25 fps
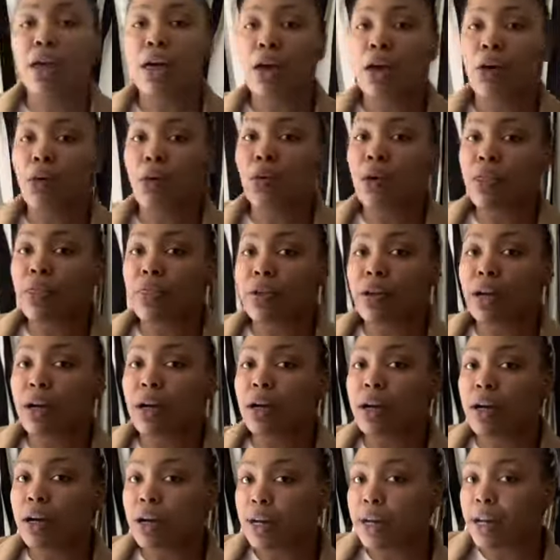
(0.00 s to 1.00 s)
with the
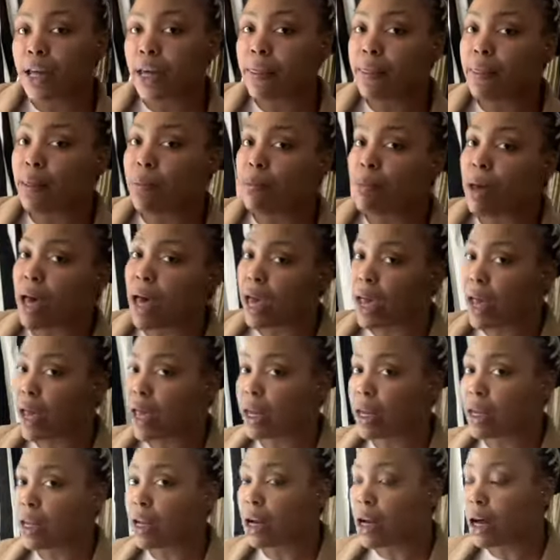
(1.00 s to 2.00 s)
good and the bad
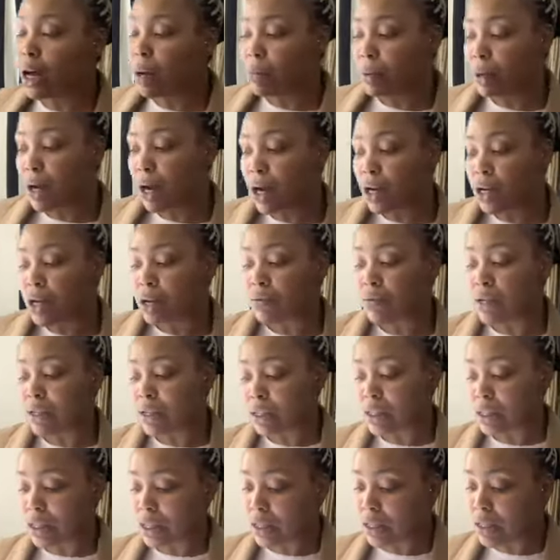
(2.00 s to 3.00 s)

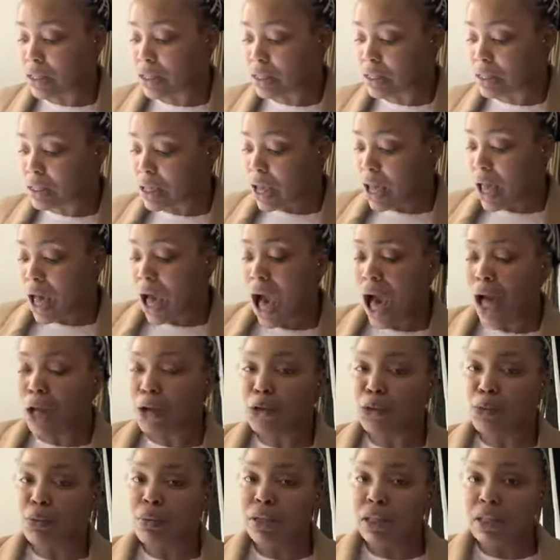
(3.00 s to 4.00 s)
characteristics, I do
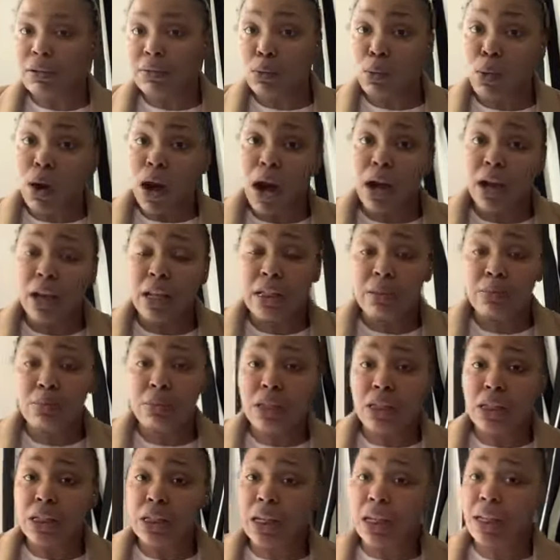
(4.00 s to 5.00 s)
believe the wireless
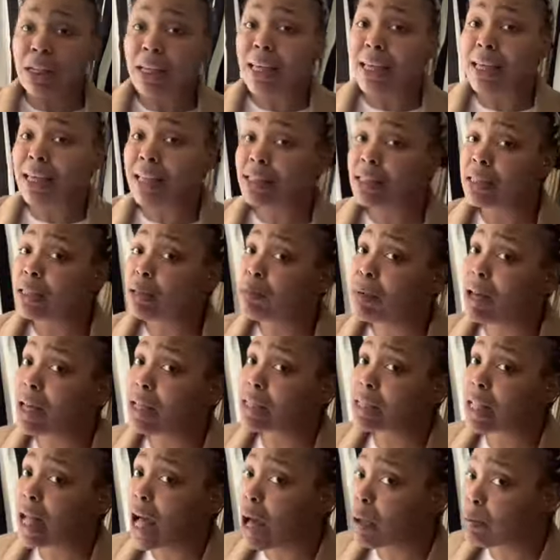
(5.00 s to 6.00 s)
machine is the best
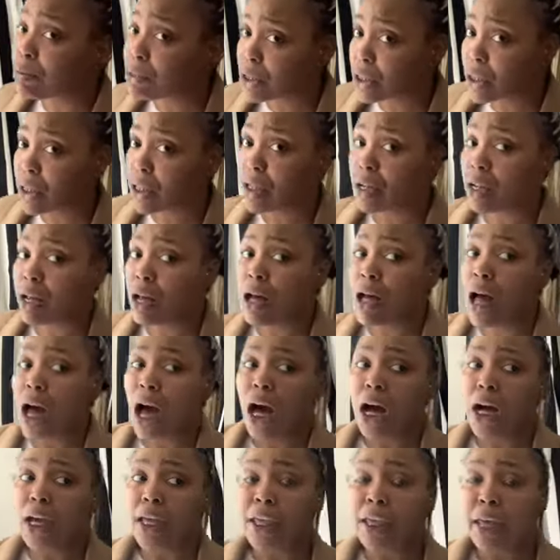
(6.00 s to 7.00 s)
option.
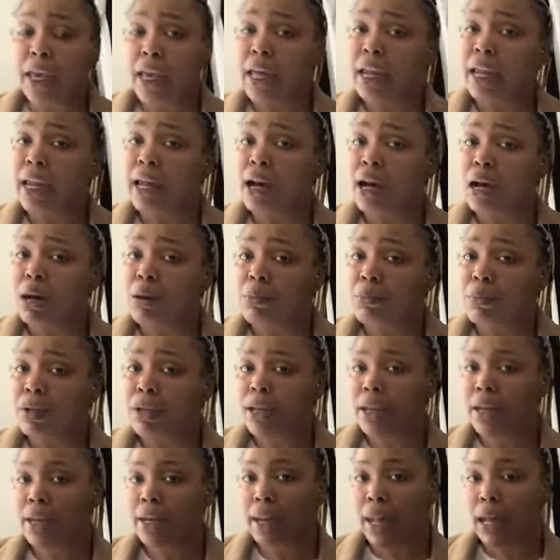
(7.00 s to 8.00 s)
Again,
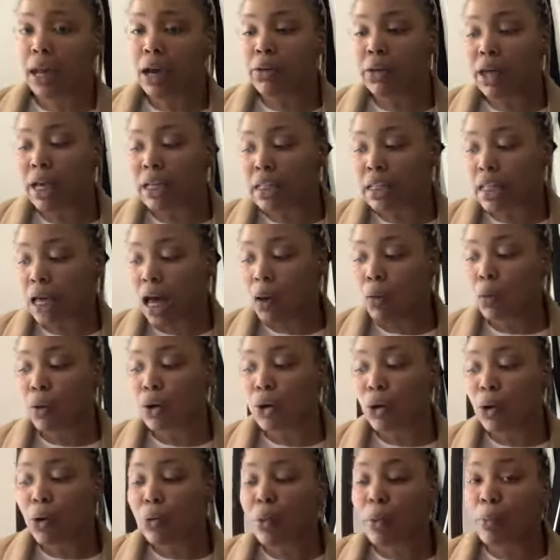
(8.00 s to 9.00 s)
now as time went
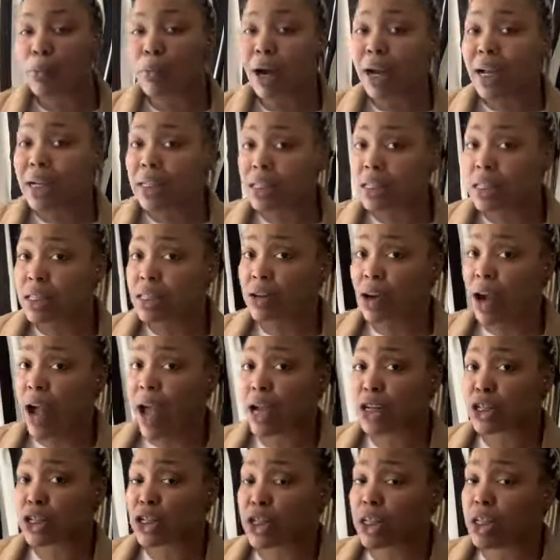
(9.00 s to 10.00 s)
on, the prices are
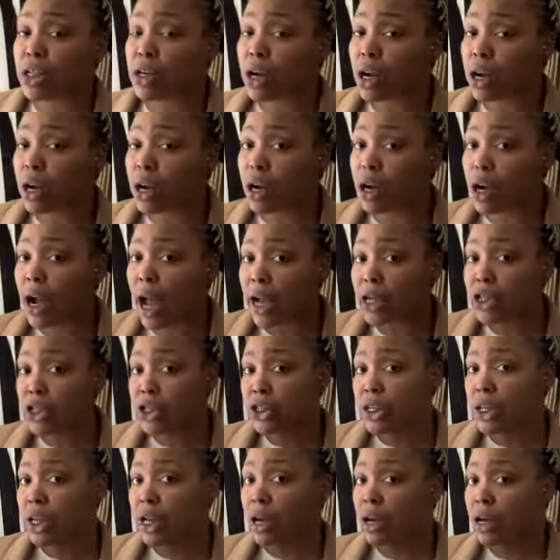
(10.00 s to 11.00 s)
actually
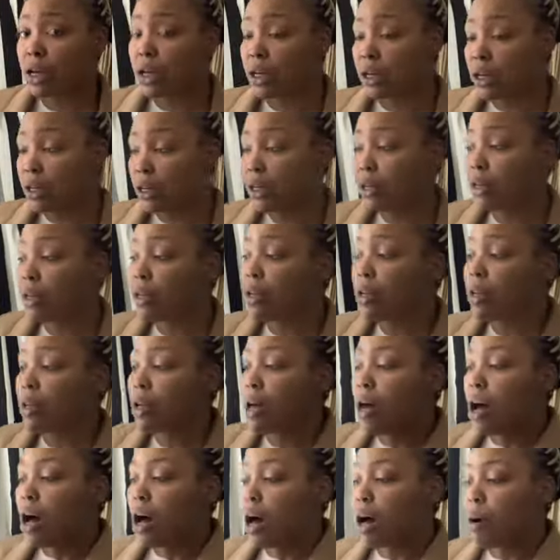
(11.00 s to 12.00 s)
good.
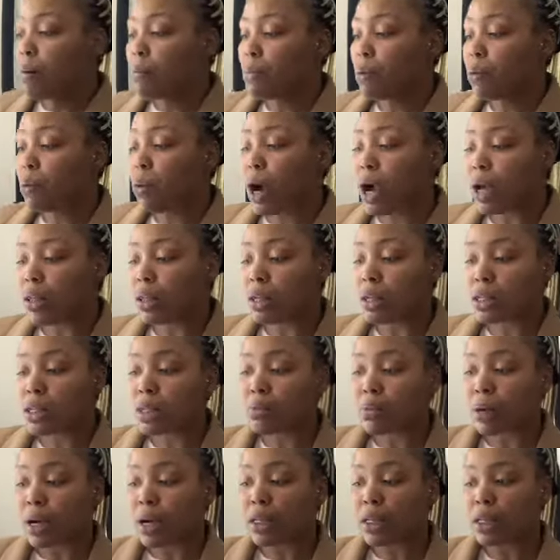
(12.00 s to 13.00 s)
The wireless
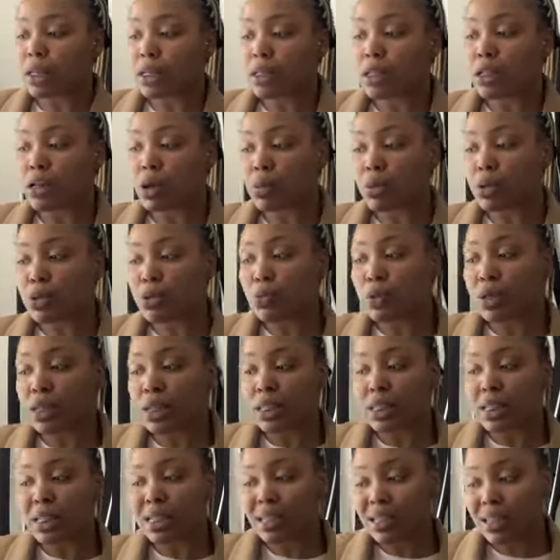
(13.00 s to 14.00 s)
prices are between
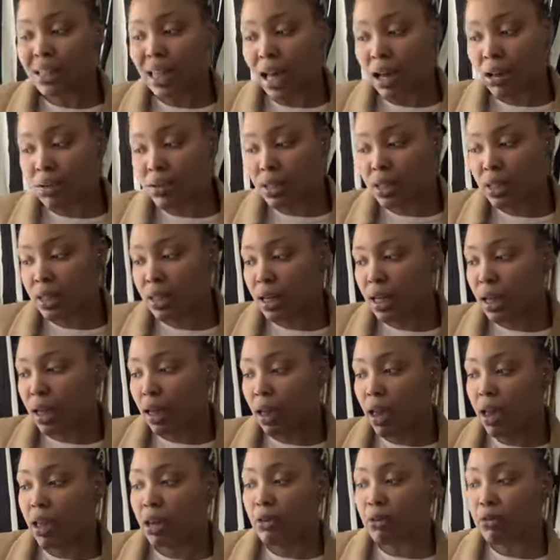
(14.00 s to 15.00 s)
$10,000
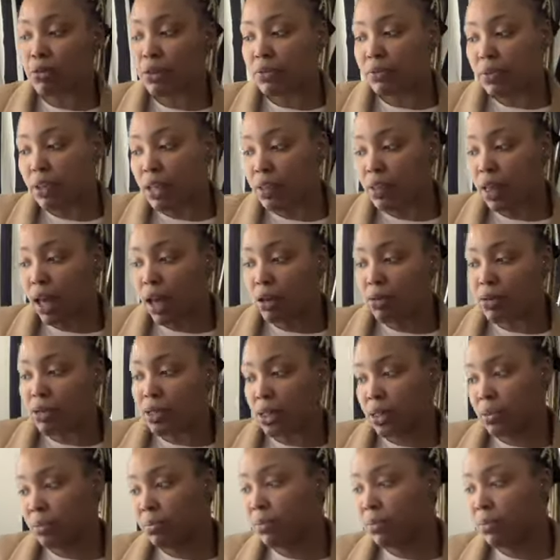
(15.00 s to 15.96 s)
and $50,000,